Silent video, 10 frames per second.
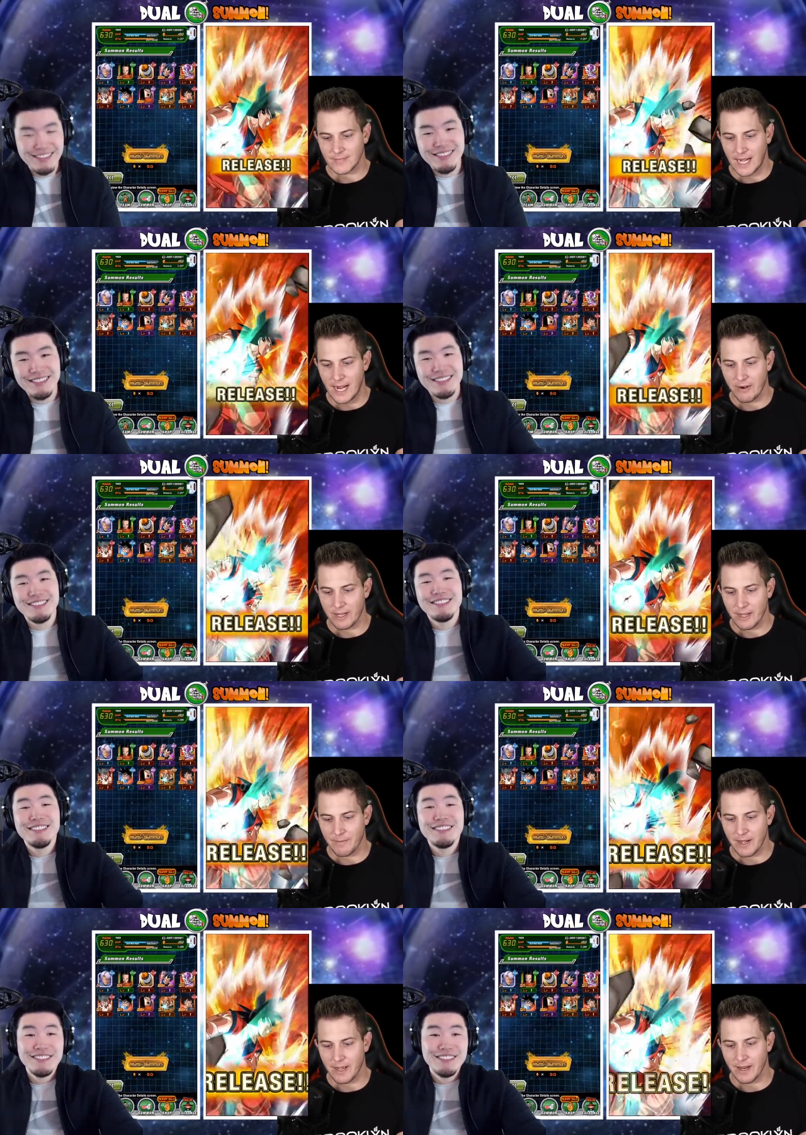Speaker 1: I already
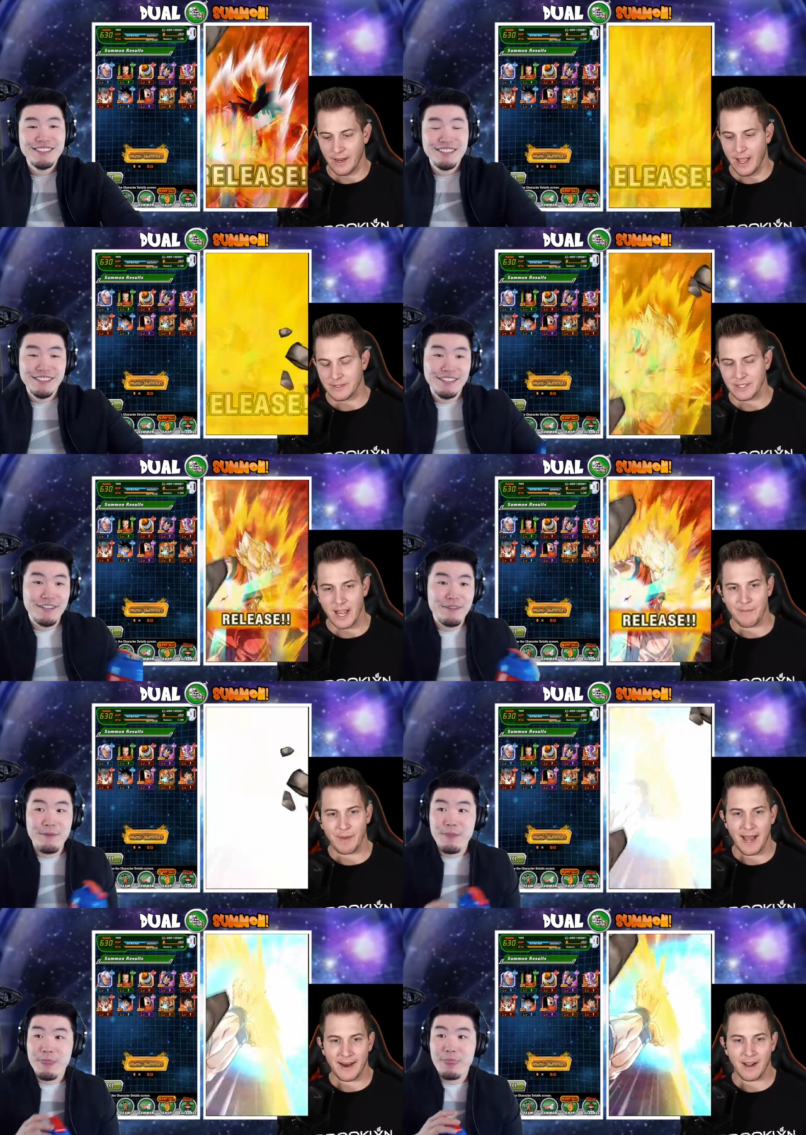got my STR
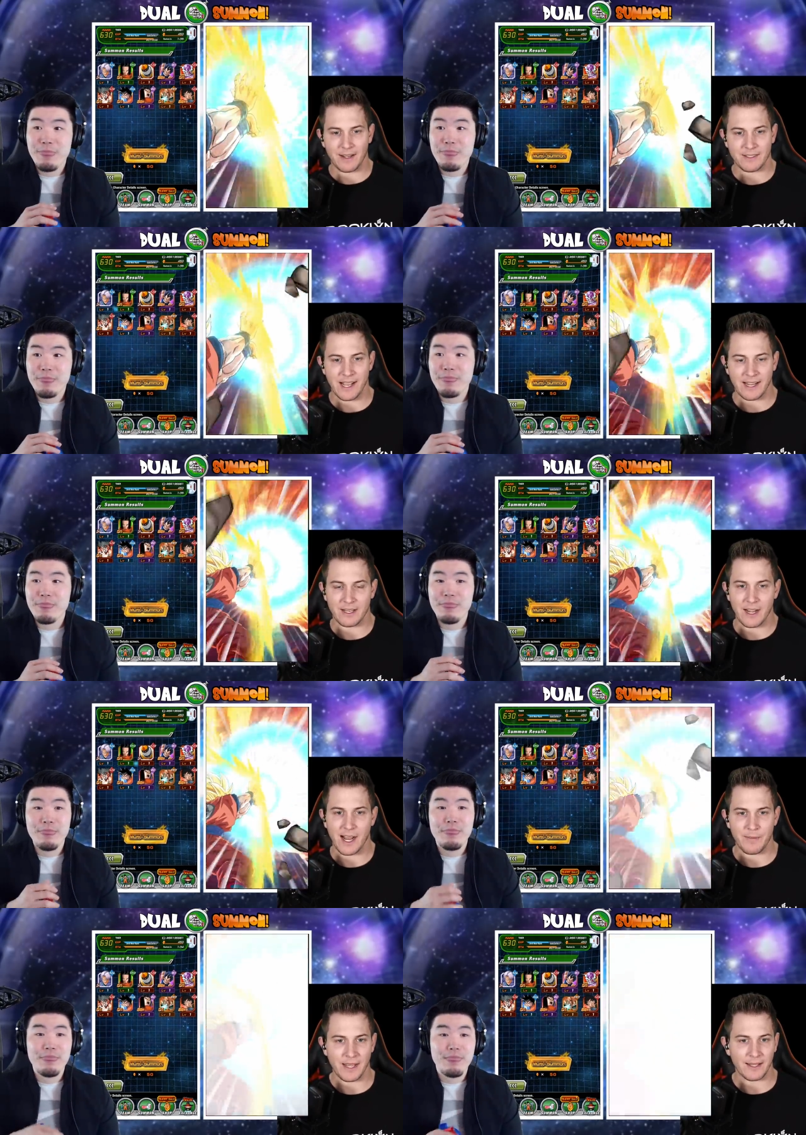Bardock second copy